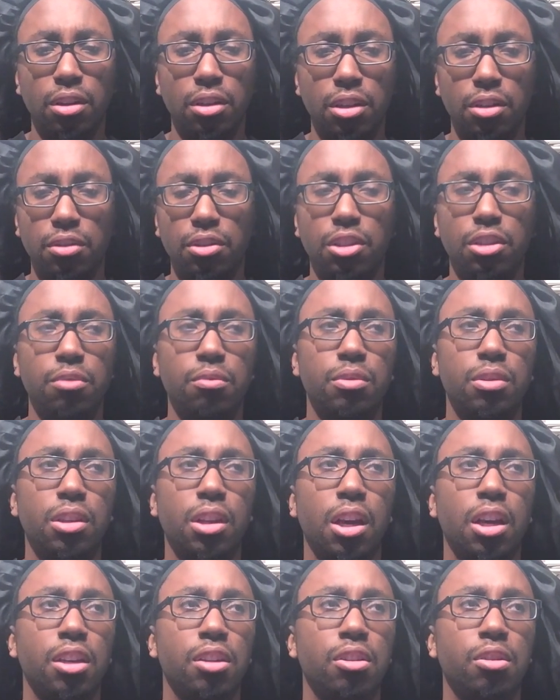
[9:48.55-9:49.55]
And she was
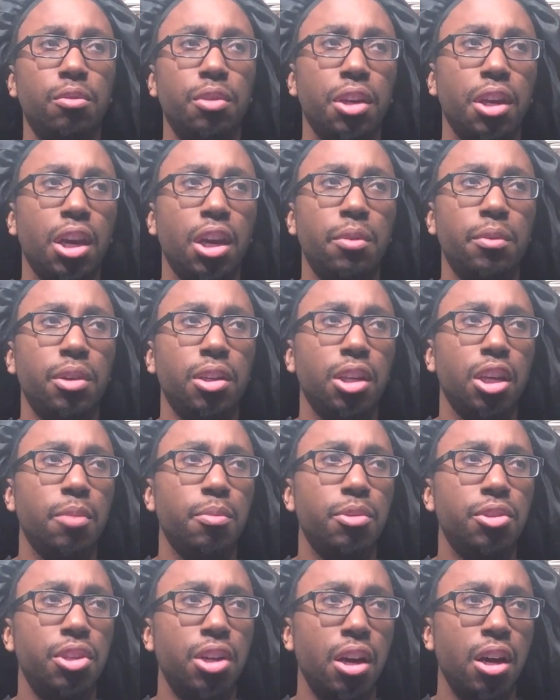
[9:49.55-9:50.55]
like, you know, he can't really
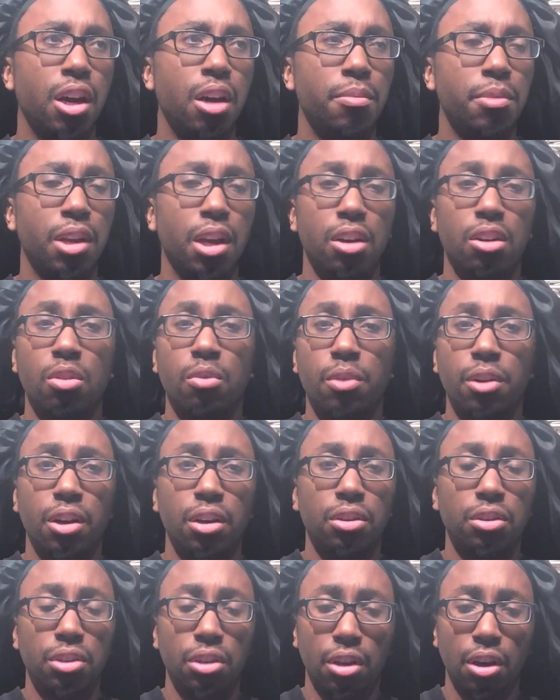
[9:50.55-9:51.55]
keep a job. He had nowhere
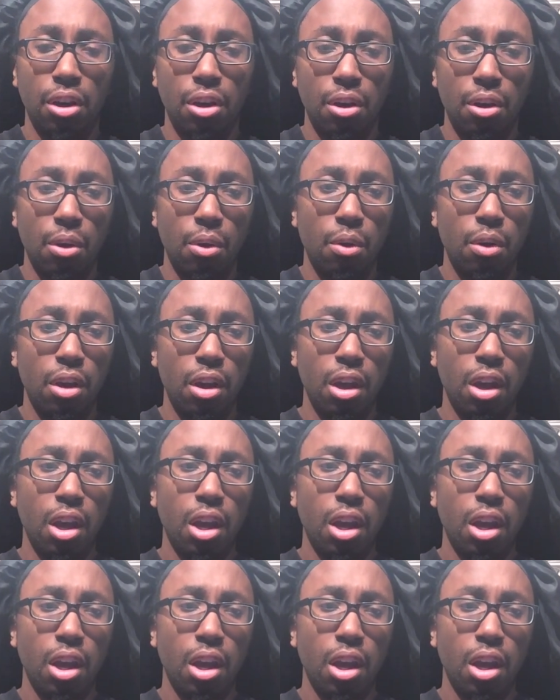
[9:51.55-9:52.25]
else to go.